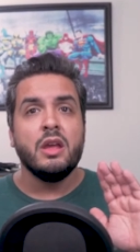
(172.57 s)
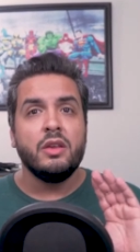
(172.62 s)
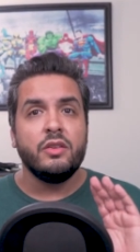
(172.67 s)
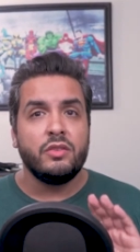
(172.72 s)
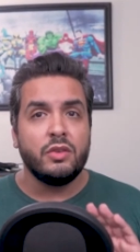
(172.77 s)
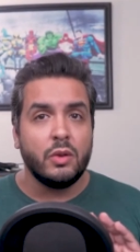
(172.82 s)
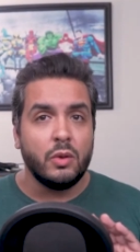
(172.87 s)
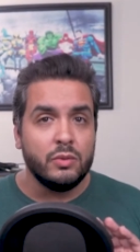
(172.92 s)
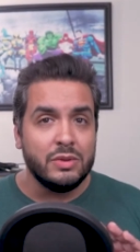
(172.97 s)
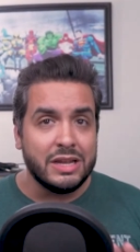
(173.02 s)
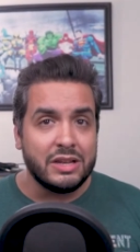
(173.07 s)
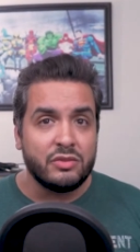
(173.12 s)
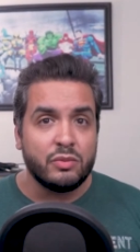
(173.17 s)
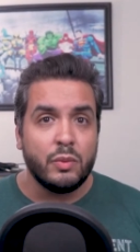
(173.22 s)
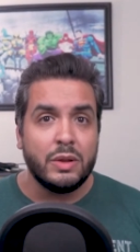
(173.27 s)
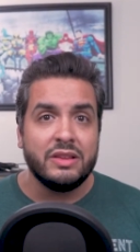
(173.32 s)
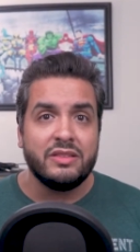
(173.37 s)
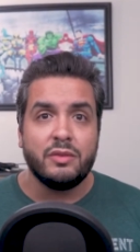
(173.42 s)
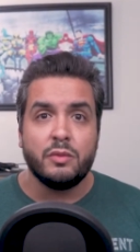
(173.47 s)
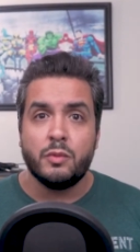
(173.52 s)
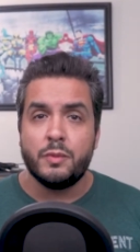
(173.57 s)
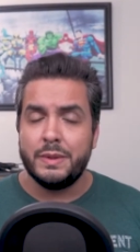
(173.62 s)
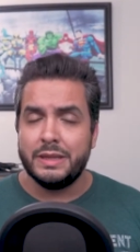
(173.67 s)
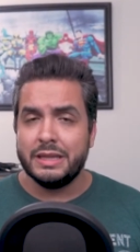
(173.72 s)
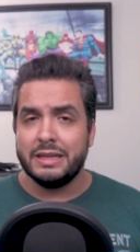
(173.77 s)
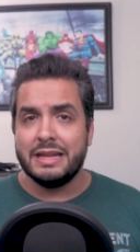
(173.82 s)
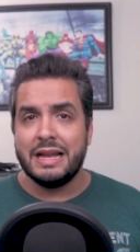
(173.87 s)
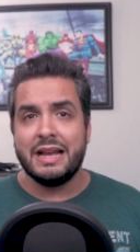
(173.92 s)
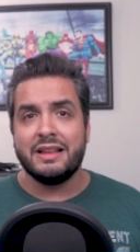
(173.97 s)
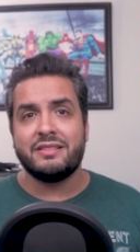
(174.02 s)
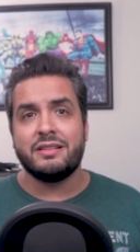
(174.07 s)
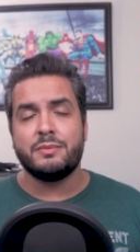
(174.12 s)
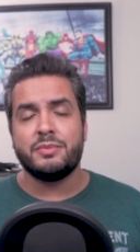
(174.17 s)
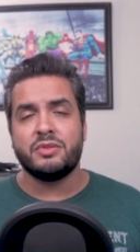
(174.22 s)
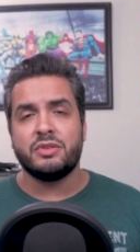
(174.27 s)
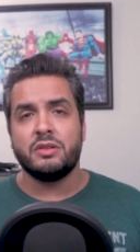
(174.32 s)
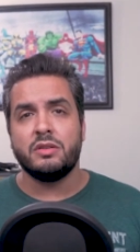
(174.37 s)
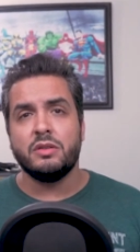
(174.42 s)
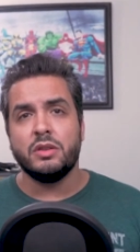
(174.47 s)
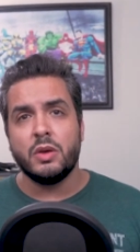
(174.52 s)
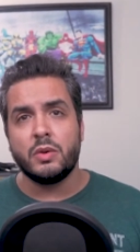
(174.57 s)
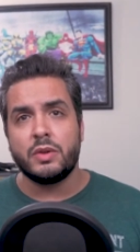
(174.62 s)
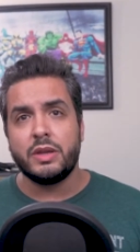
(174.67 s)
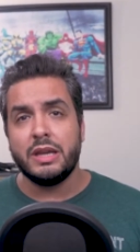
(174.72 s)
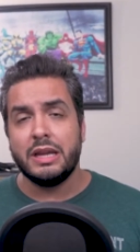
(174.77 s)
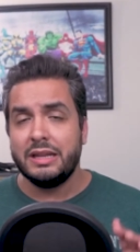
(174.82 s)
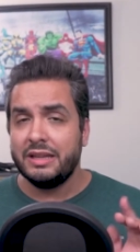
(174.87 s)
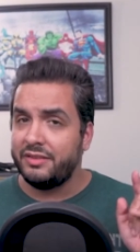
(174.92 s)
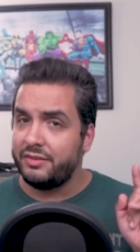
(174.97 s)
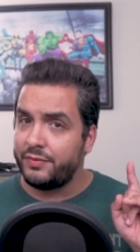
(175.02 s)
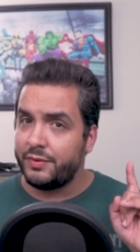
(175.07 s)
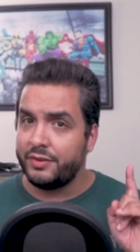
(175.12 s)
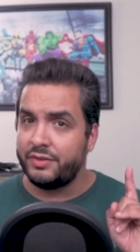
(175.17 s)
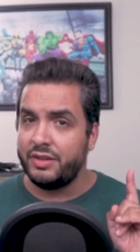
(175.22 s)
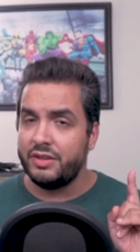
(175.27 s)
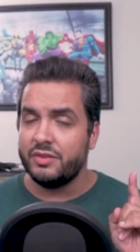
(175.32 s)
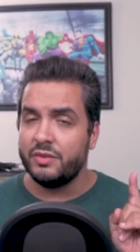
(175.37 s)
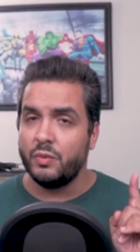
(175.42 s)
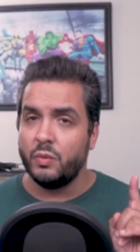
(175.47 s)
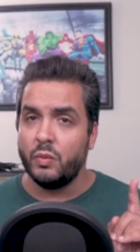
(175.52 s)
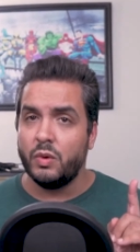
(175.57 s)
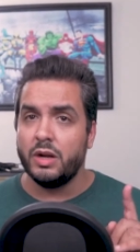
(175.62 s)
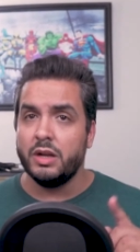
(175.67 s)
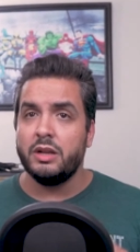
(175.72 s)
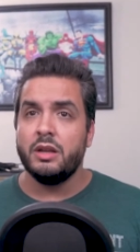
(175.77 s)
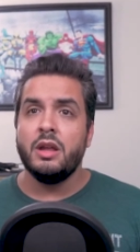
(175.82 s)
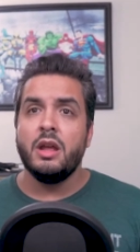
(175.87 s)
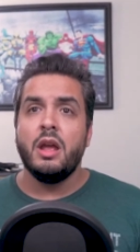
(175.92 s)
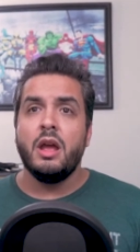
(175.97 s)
So next Wednesday will be the last episode of Loki, at least for season one.